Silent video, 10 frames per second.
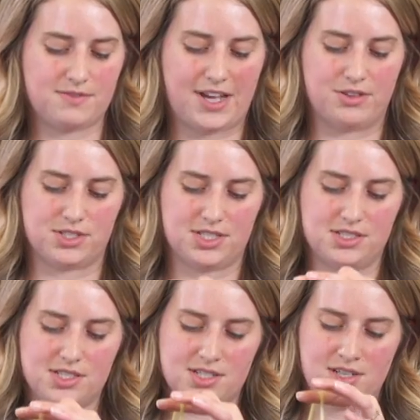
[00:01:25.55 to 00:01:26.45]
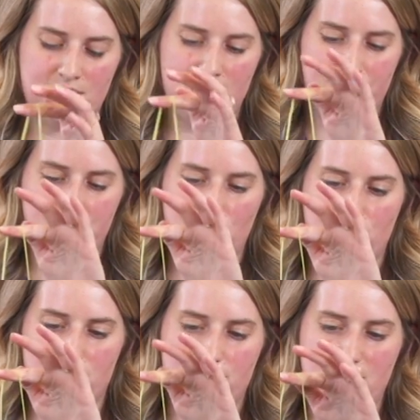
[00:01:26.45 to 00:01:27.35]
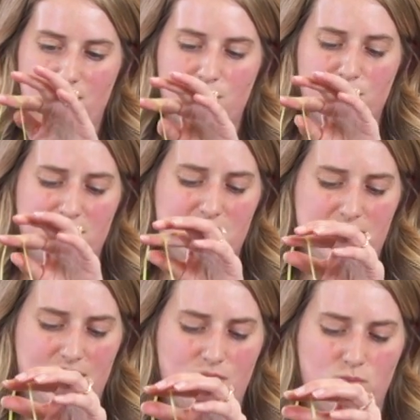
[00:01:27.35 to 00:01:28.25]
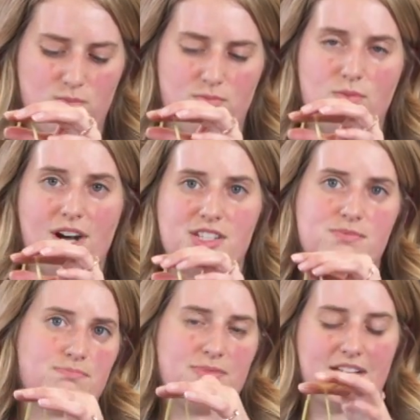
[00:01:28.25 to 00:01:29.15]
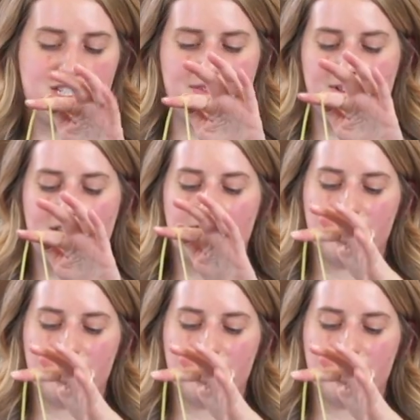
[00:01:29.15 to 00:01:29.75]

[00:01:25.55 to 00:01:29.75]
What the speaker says: of houses or anywhere where you see wasp activity.